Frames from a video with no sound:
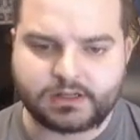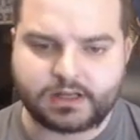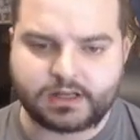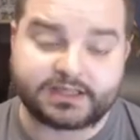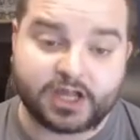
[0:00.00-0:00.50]

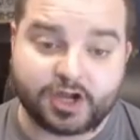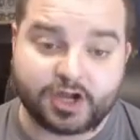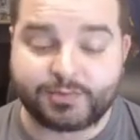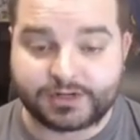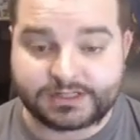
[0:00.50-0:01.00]
I think it could be
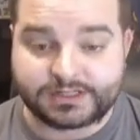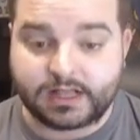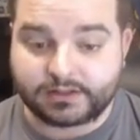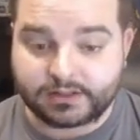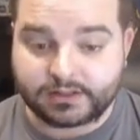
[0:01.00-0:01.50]
pretty
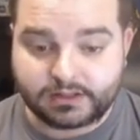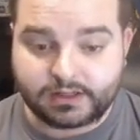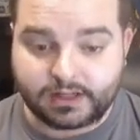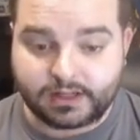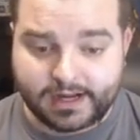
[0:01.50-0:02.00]
solid.
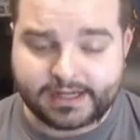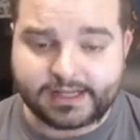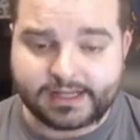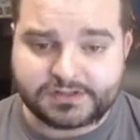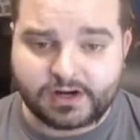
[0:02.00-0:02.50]
I'd give
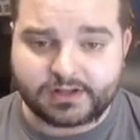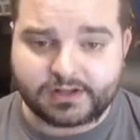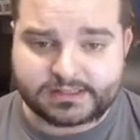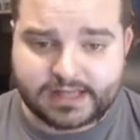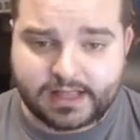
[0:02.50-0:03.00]
this card like a
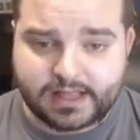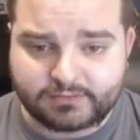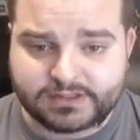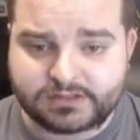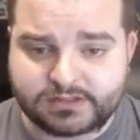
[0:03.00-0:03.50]
solid
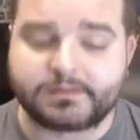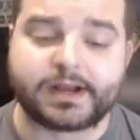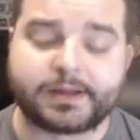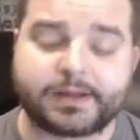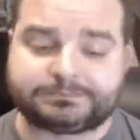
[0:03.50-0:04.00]
3-star rating.